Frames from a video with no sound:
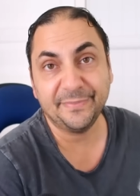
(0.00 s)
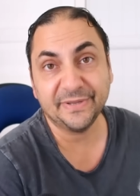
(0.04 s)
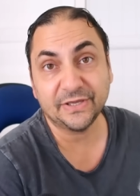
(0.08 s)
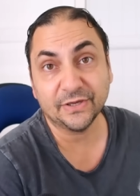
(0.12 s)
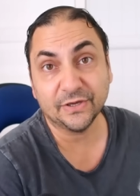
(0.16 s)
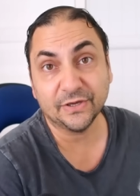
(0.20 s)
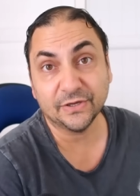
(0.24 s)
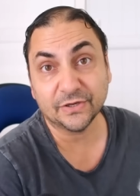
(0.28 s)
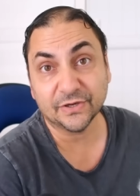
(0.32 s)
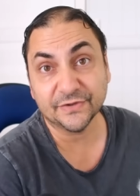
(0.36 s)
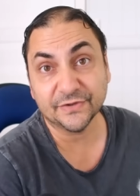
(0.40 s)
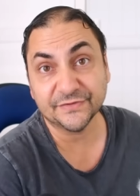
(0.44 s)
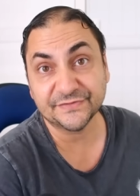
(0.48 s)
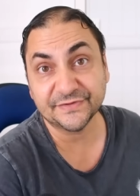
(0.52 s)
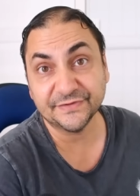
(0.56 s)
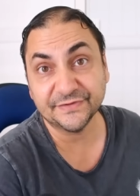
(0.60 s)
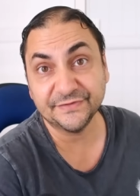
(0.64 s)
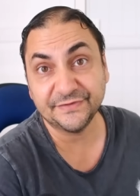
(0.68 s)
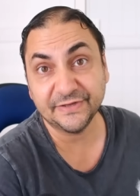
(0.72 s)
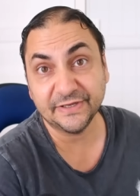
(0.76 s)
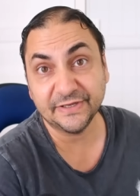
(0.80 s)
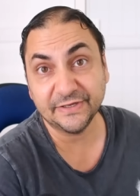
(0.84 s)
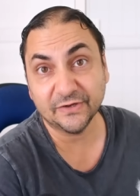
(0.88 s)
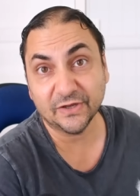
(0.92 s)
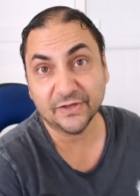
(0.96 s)
Biko
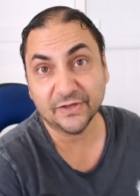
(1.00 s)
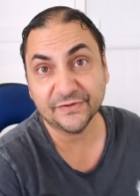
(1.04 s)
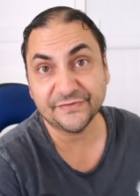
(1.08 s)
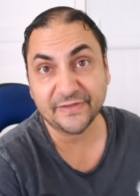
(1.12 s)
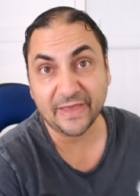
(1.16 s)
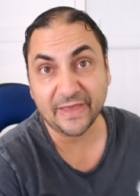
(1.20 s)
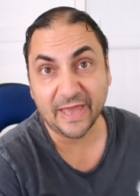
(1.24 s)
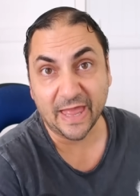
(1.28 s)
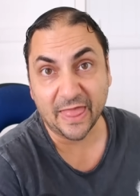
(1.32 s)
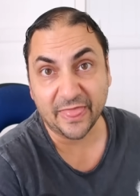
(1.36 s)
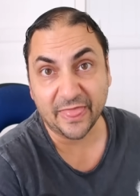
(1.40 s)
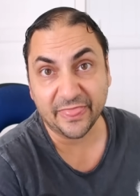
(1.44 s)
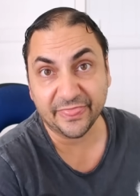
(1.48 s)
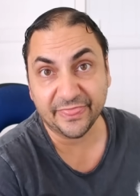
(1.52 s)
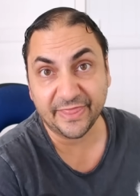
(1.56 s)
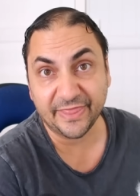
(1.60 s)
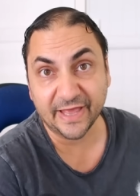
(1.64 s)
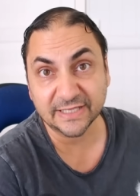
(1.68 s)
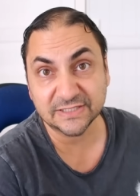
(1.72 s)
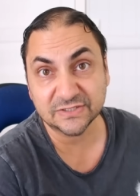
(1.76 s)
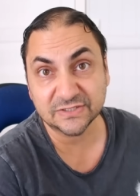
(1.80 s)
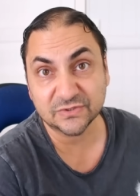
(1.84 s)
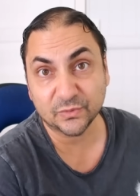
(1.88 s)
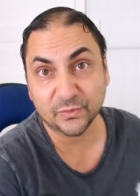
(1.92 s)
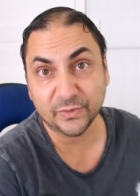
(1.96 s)
Konstantinos, and
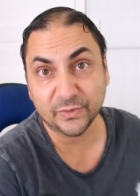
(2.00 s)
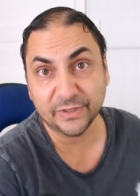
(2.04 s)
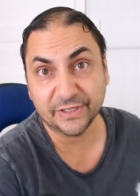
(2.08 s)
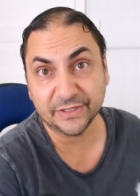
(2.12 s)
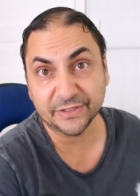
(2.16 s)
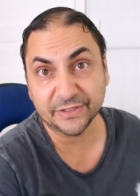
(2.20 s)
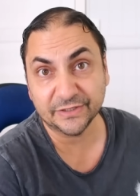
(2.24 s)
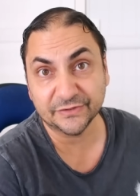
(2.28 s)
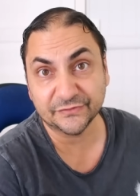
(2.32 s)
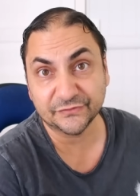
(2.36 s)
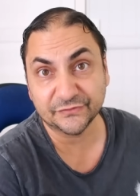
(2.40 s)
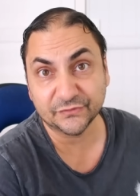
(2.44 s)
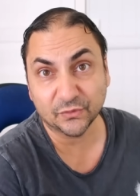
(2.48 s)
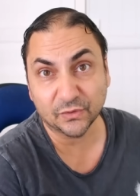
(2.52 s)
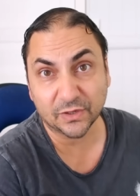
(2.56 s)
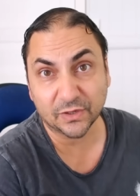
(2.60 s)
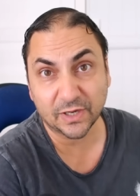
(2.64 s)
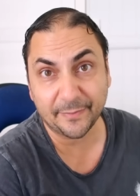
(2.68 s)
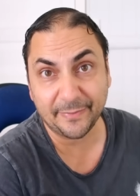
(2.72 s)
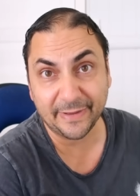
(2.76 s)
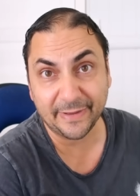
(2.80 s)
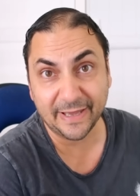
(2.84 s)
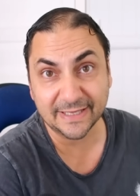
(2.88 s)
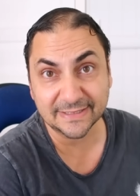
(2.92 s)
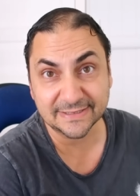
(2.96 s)
that's what we're going to talk
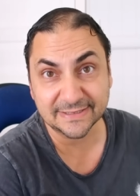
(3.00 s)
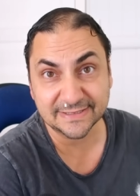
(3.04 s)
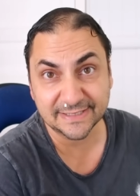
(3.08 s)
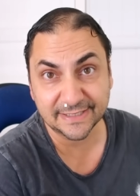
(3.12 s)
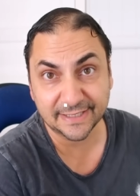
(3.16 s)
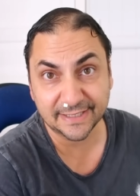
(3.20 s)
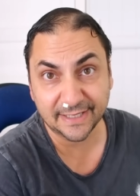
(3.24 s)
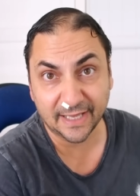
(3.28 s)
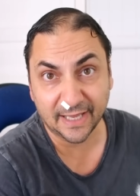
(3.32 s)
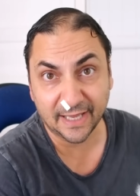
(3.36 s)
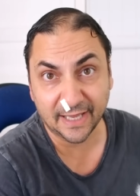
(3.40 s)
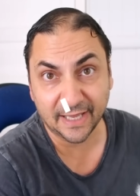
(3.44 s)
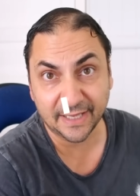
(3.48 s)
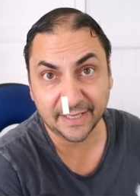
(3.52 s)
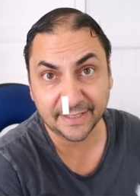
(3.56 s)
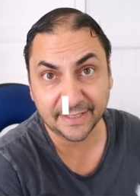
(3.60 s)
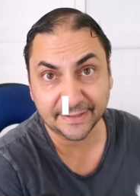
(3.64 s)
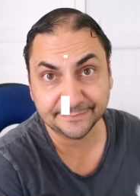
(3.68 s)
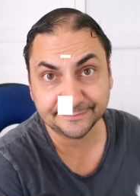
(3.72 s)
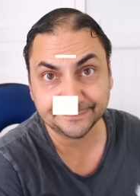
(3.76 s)
about today.